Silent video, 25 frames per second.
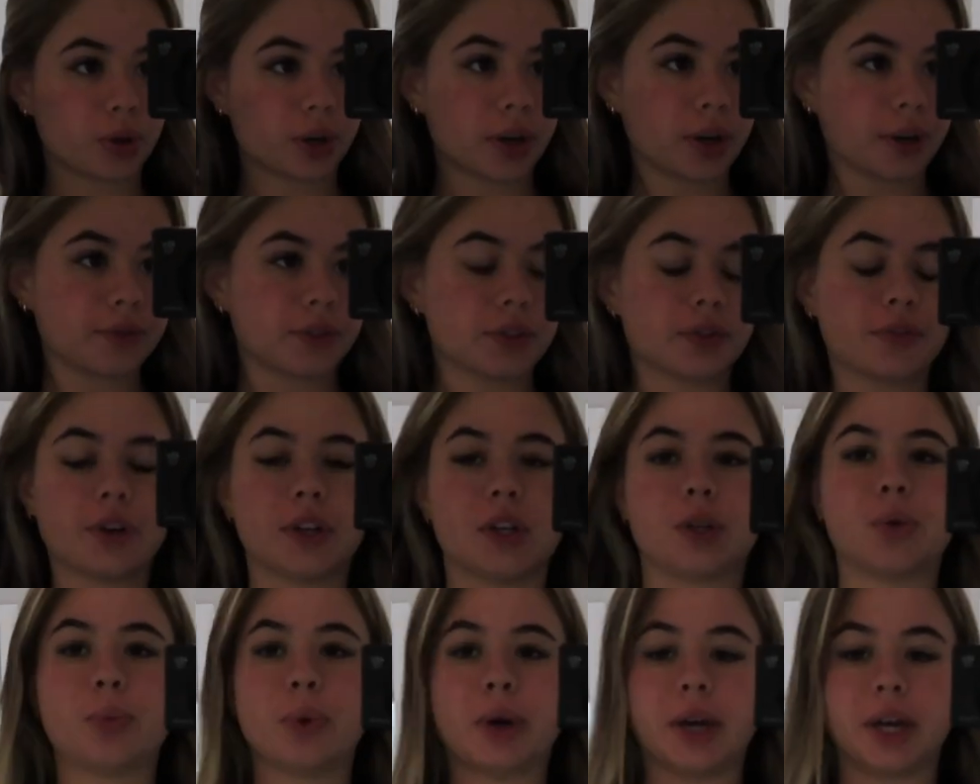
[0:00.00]
gonna have to
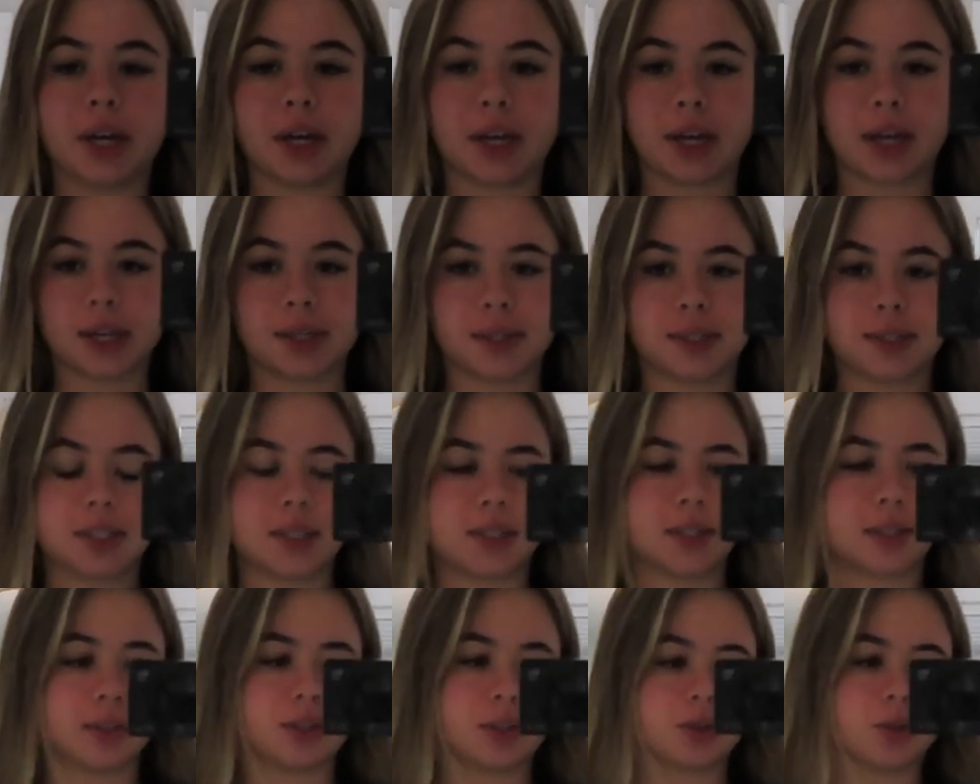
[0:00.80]
find a way
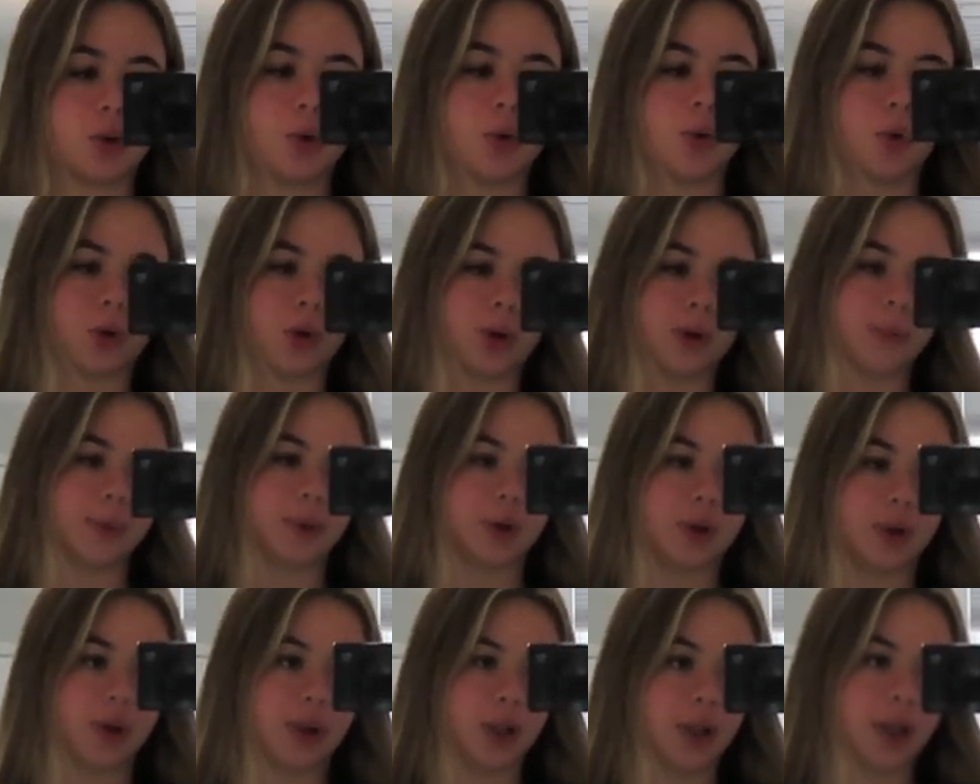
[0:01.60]
against this
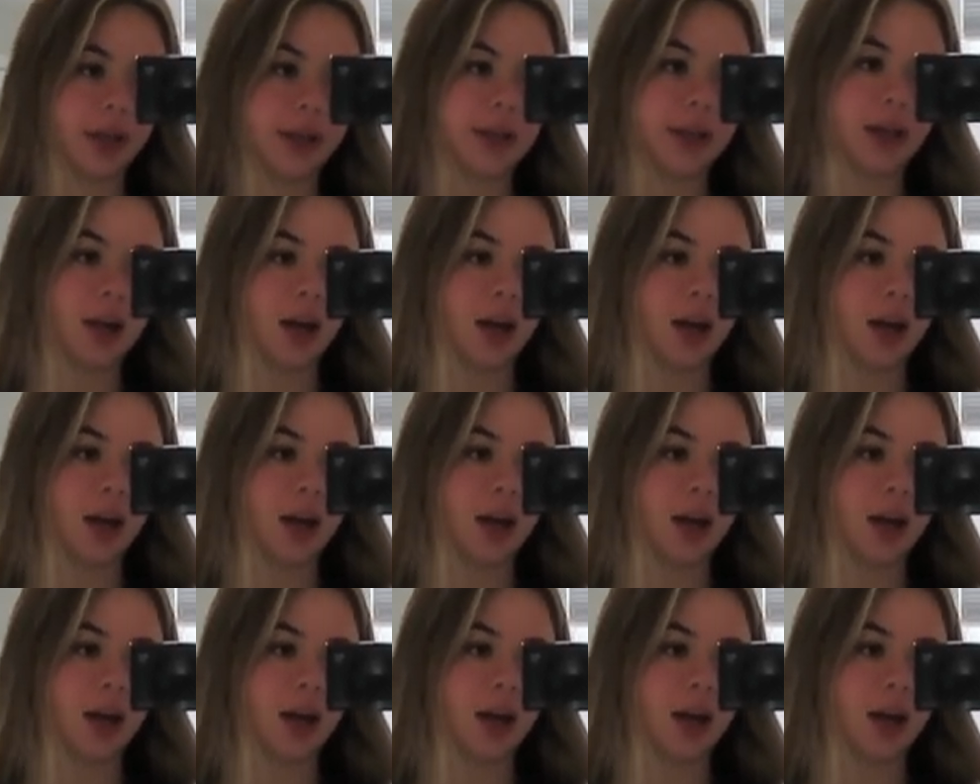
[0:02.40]
horrible